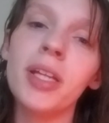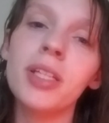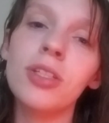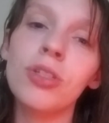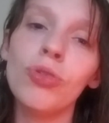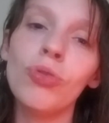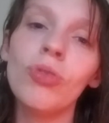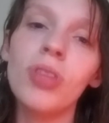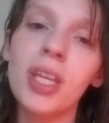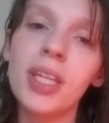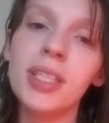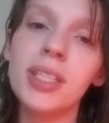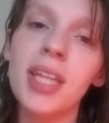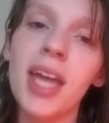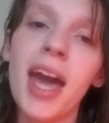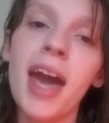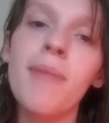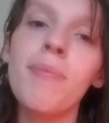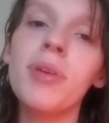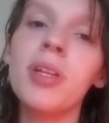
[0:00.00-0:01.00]
new things to
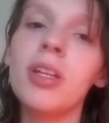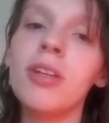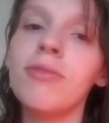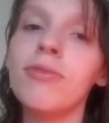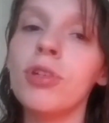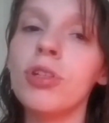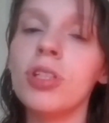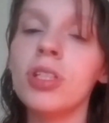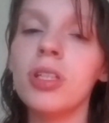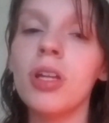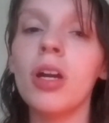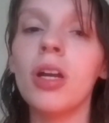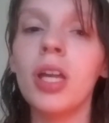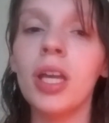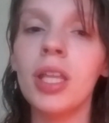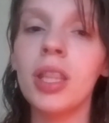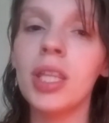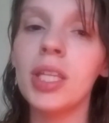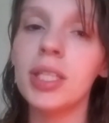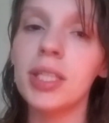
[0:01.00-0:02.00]
happen if you're stuck
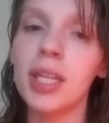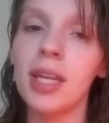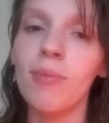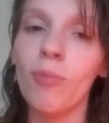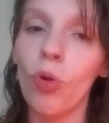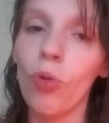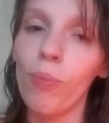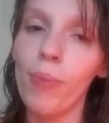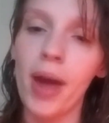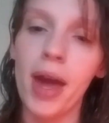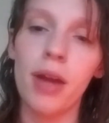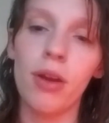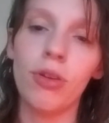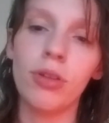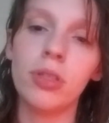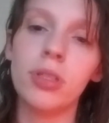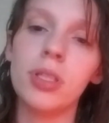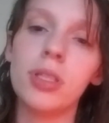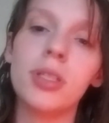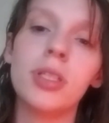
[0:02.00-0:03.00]
in the same old
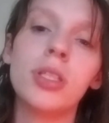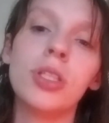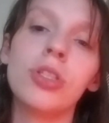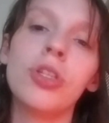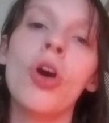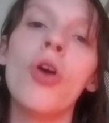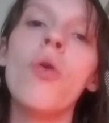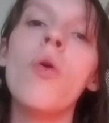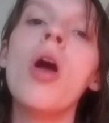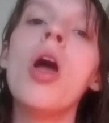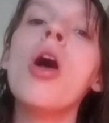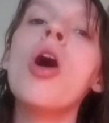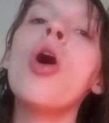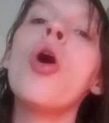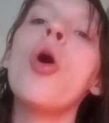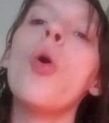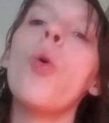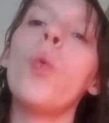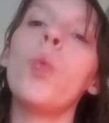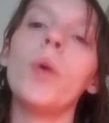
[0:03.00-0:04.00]
patterns. So,
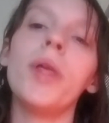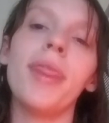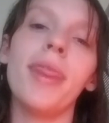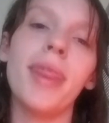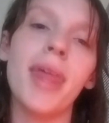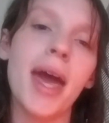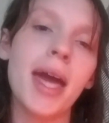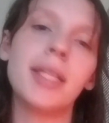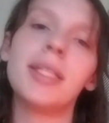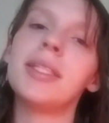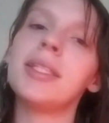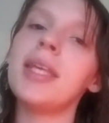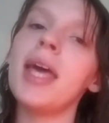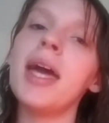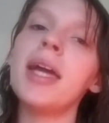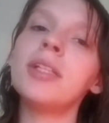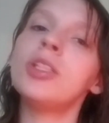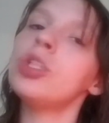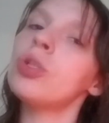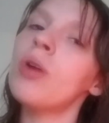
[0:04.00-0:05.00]
with that
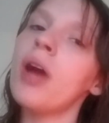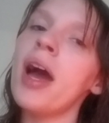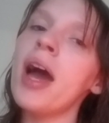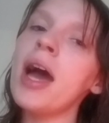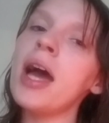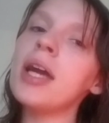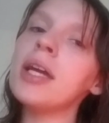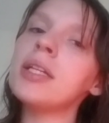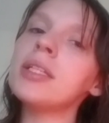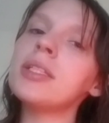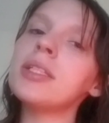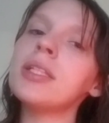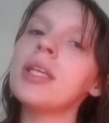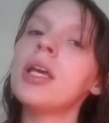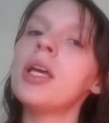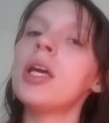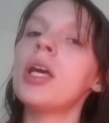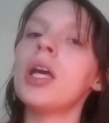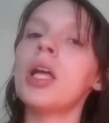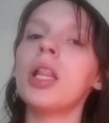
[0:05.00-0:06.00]
said, you guys,
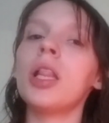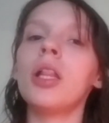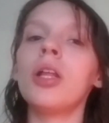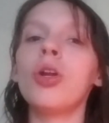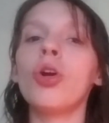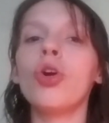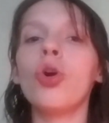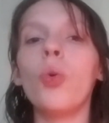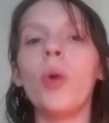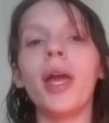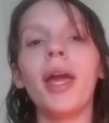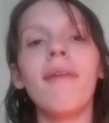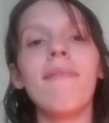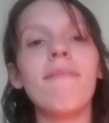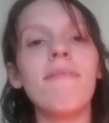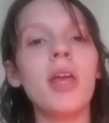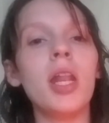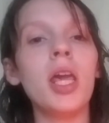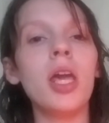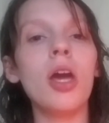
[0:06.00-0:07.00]
little quick
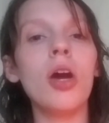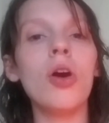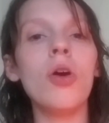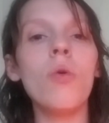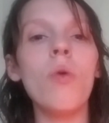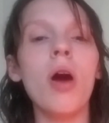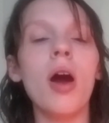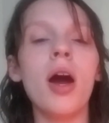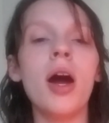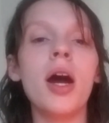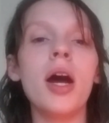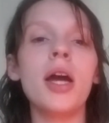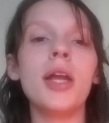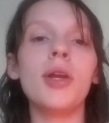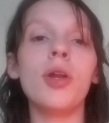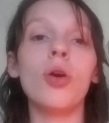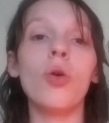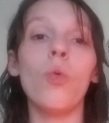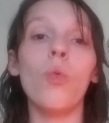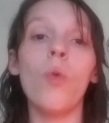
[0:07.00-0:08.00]
video
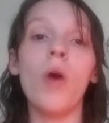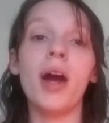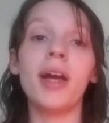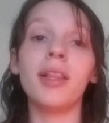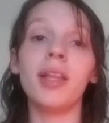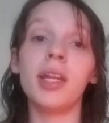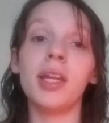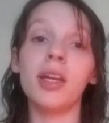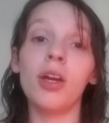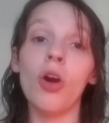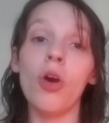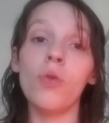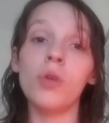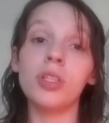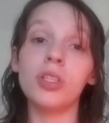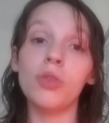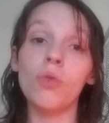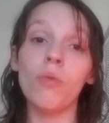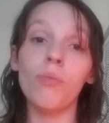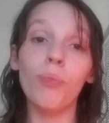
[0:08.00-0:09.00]
on why letting go is
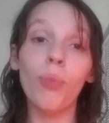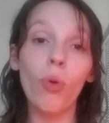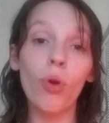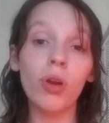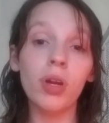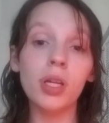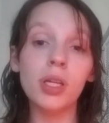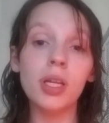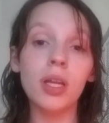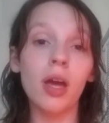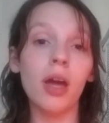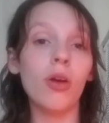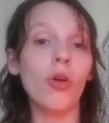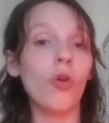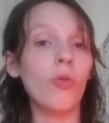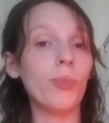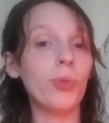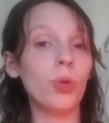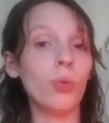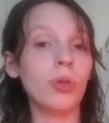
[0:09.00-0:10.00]
so important. I
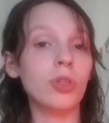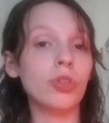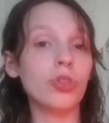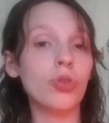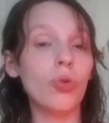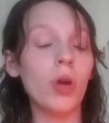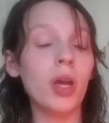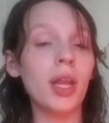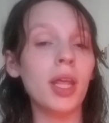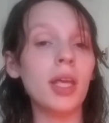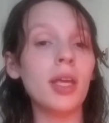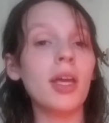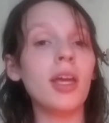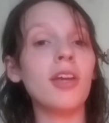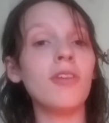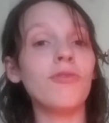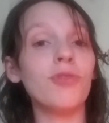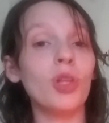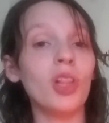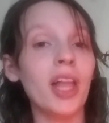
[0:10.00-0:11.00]
hope you enjoyed it.
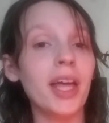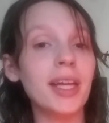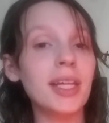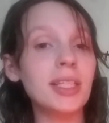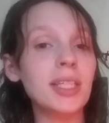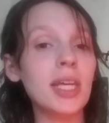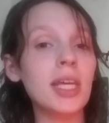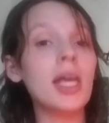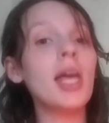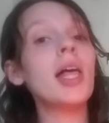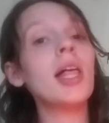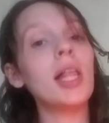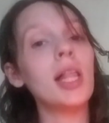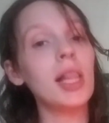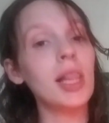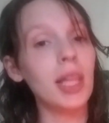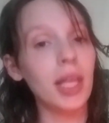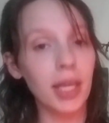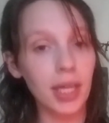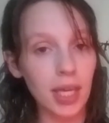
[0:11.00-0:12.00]
If you liked it,
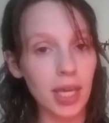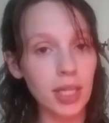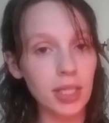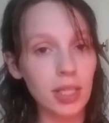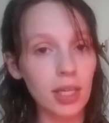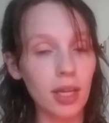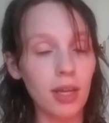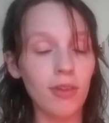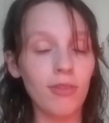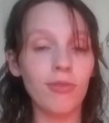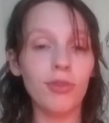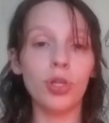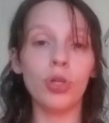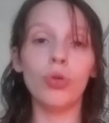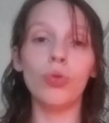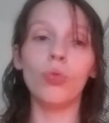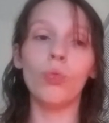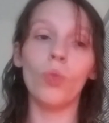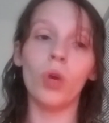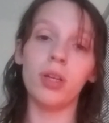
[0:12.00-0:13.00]
like it. If
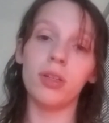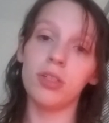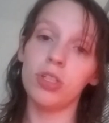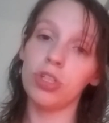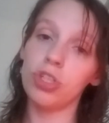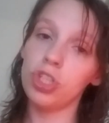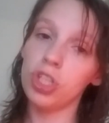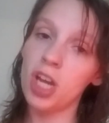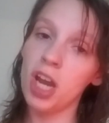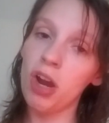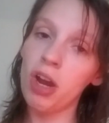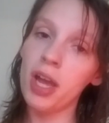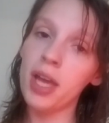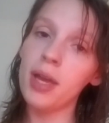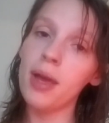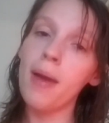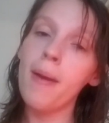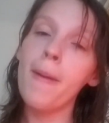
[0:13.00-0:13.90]
you want to share it,